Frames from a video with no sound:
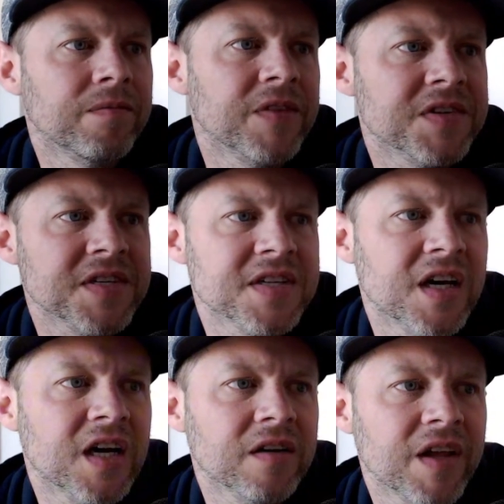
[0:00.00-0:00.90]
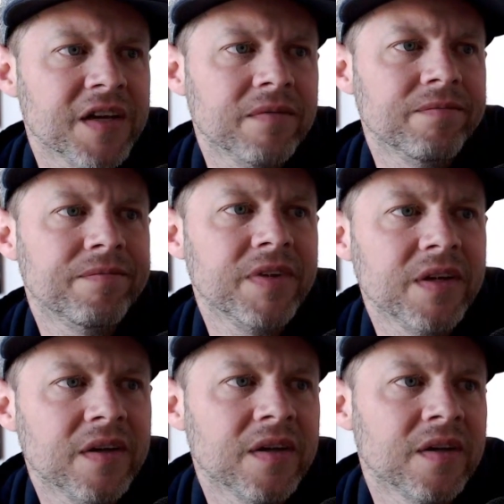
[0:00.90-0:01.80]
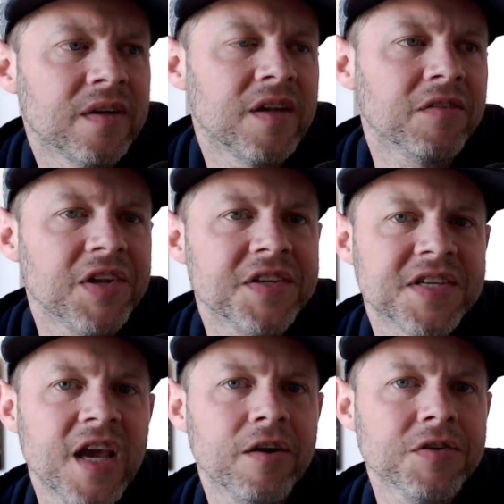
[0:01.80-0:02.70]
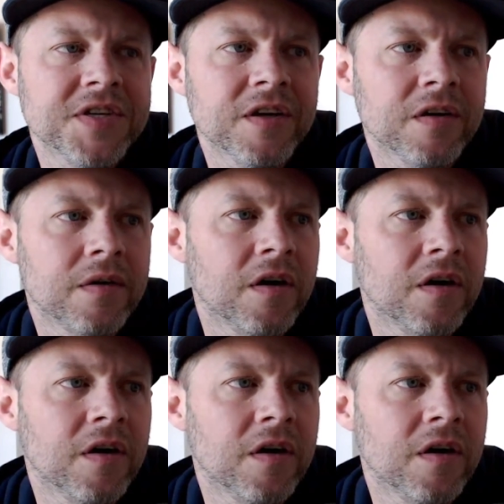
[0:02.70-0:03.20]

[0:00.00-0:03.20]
This is like elite skaters here.